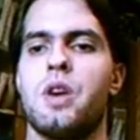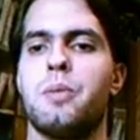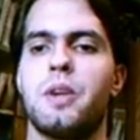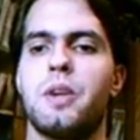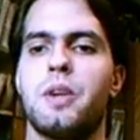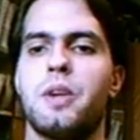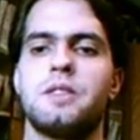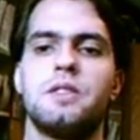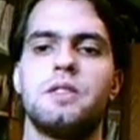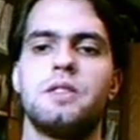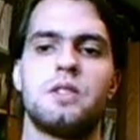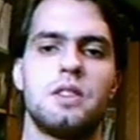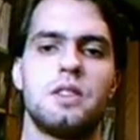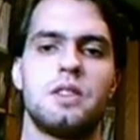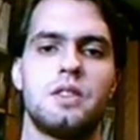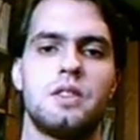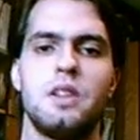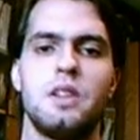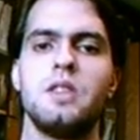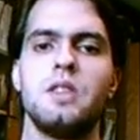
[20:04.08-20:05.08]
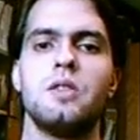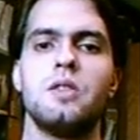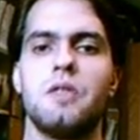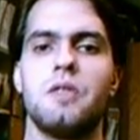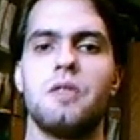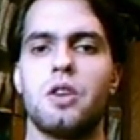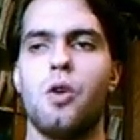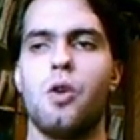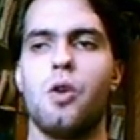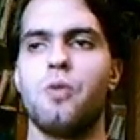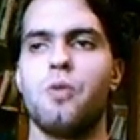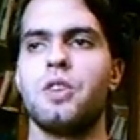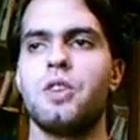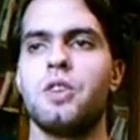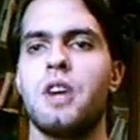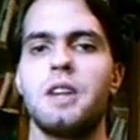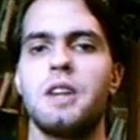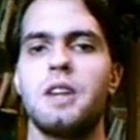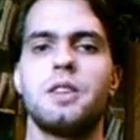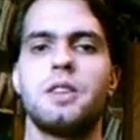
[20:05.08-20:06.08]
which are represented in
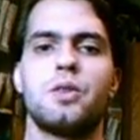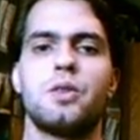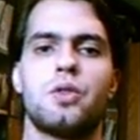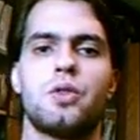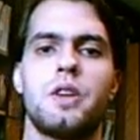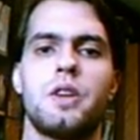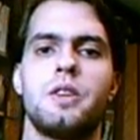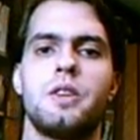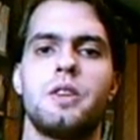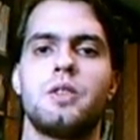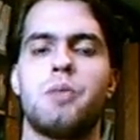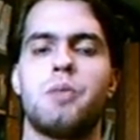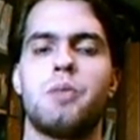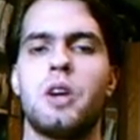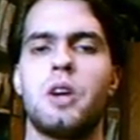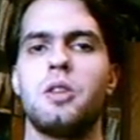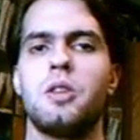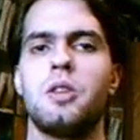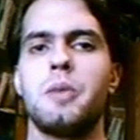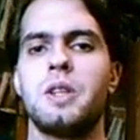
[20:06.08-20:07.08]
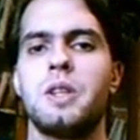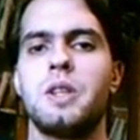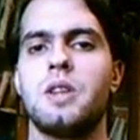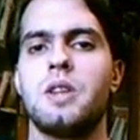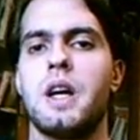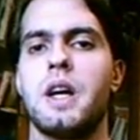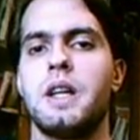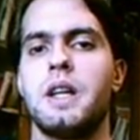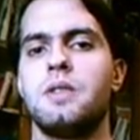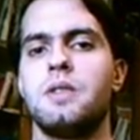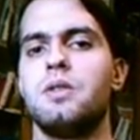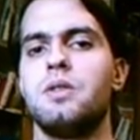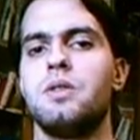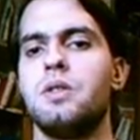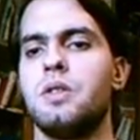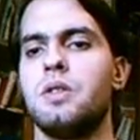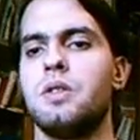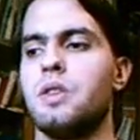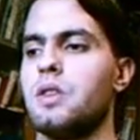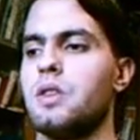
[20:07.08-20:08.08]
Verkhovna Rada, Ukrainian parliament,
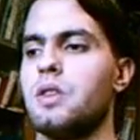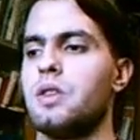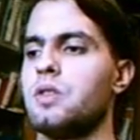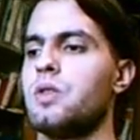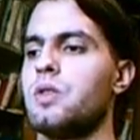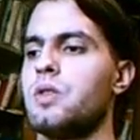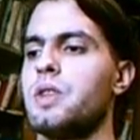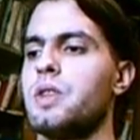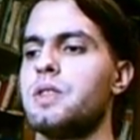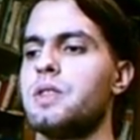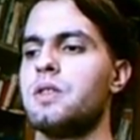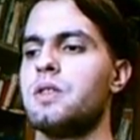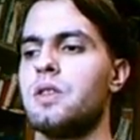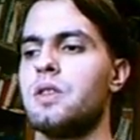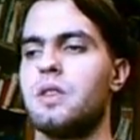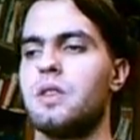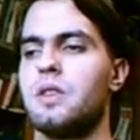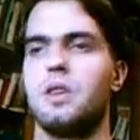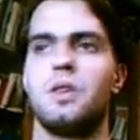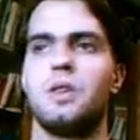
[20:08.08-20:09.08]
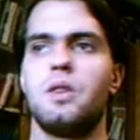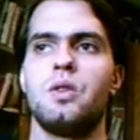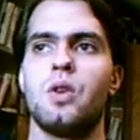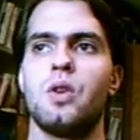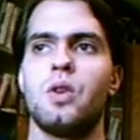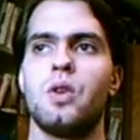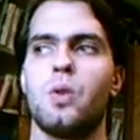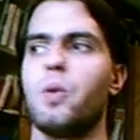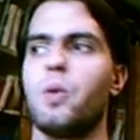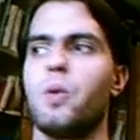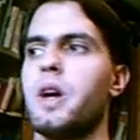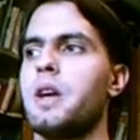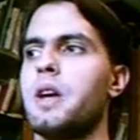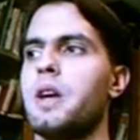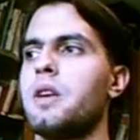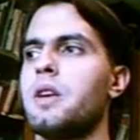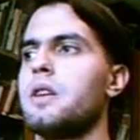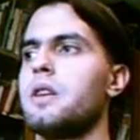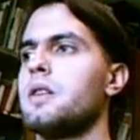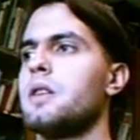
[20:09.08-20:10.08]
and there is no
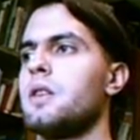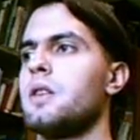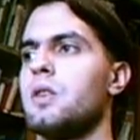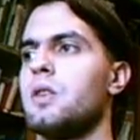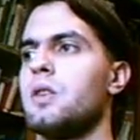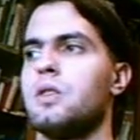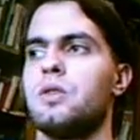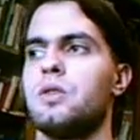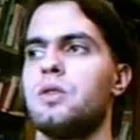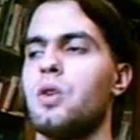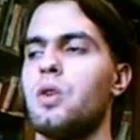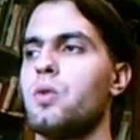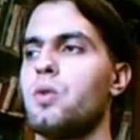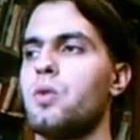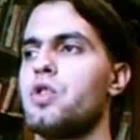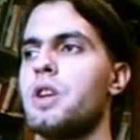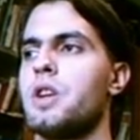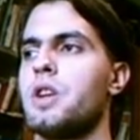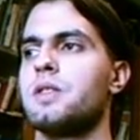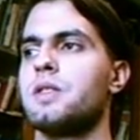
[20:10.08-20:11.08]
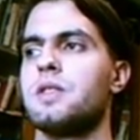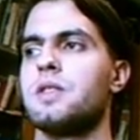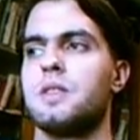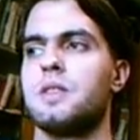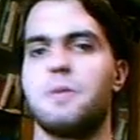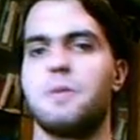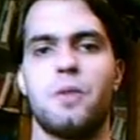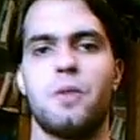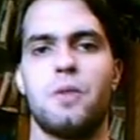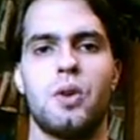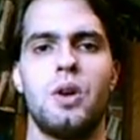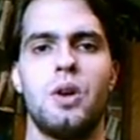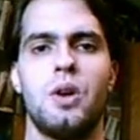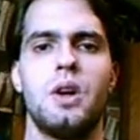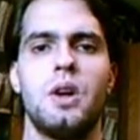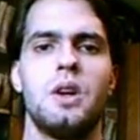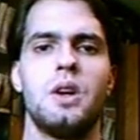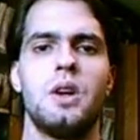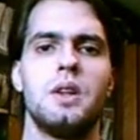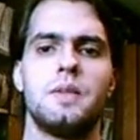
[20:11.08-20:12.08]
way or no chances
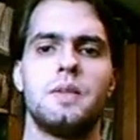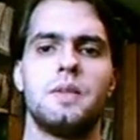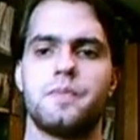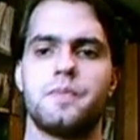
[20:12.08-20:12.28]
for